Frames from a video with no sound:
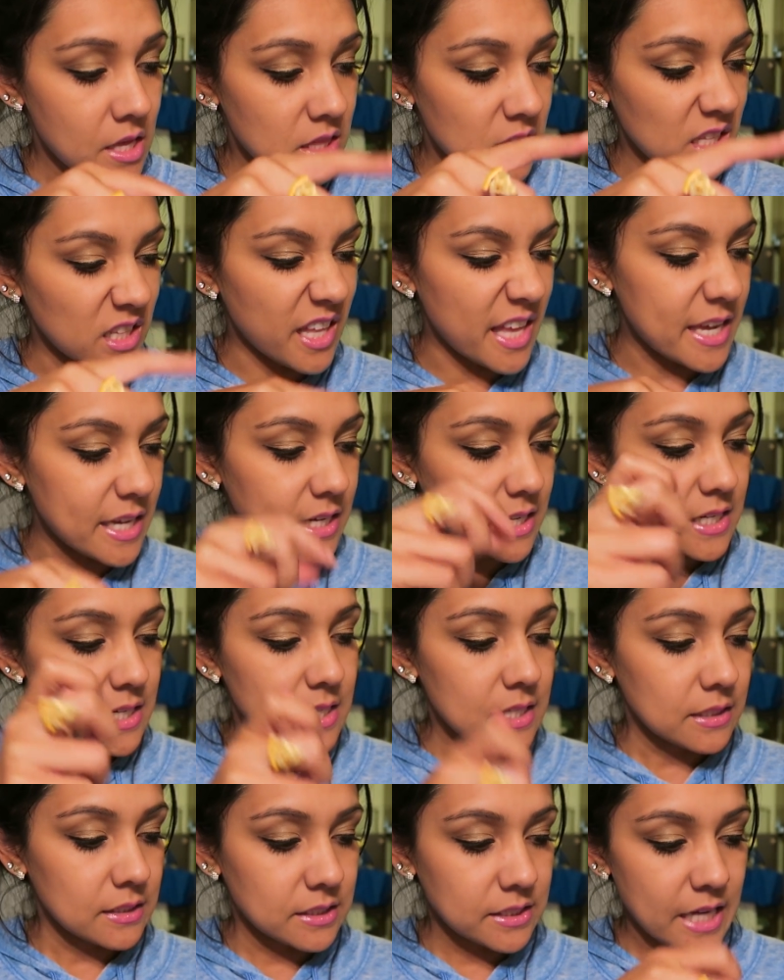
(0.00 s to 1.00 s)
the like
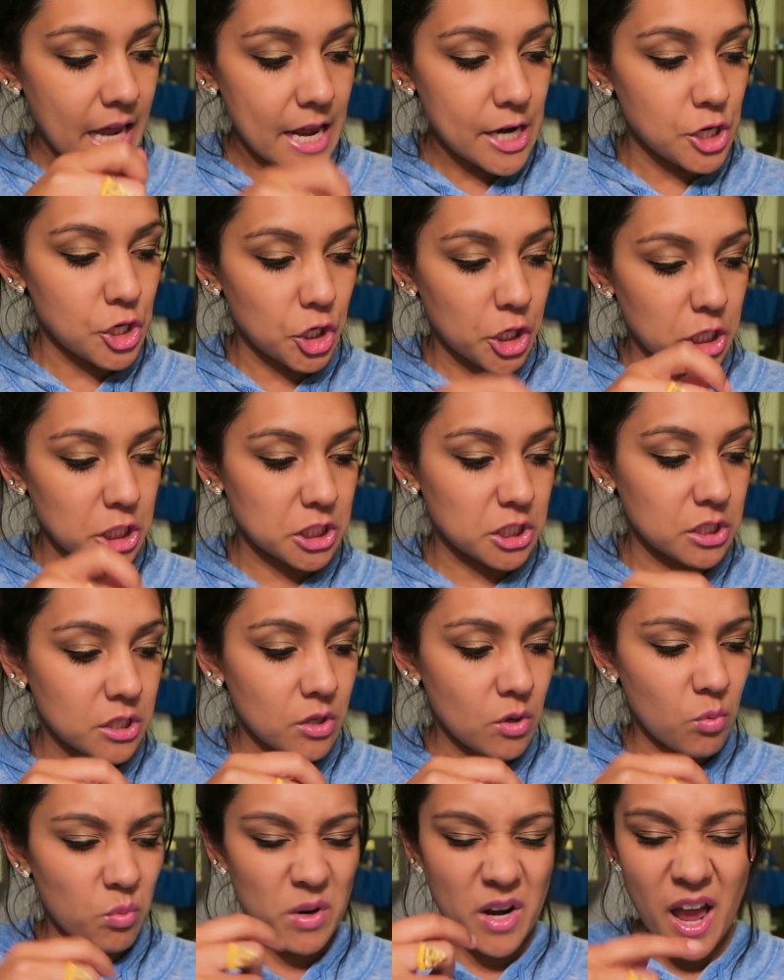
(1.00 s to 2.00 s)
tenders.
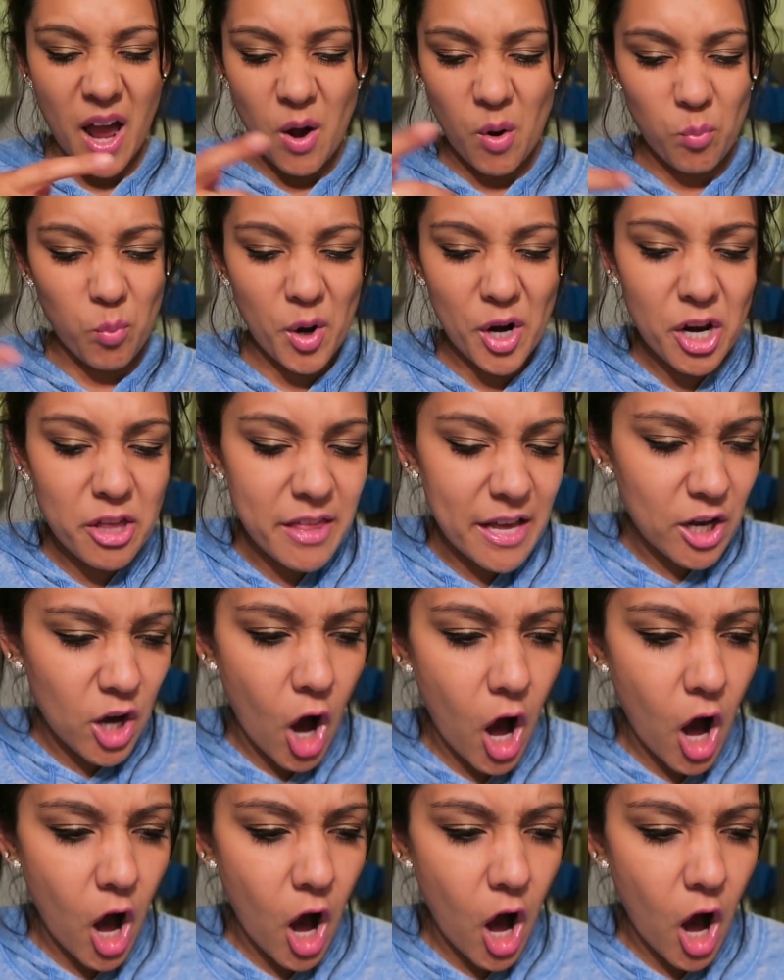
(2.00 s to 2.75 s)
What, what are they